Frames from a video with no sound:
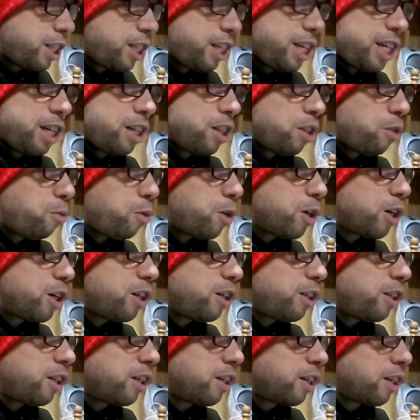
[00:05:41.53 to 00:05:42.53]
thing in the
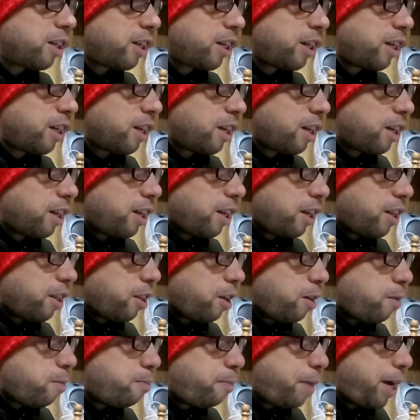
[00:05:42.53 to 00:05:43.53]
world.
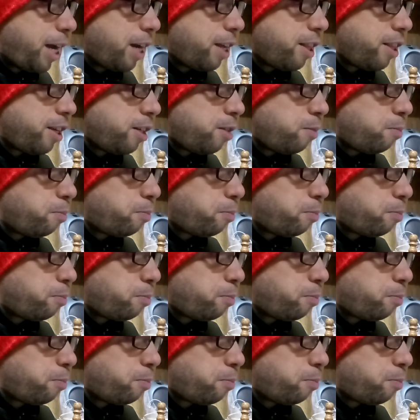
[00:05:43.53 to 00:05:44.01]
They're better than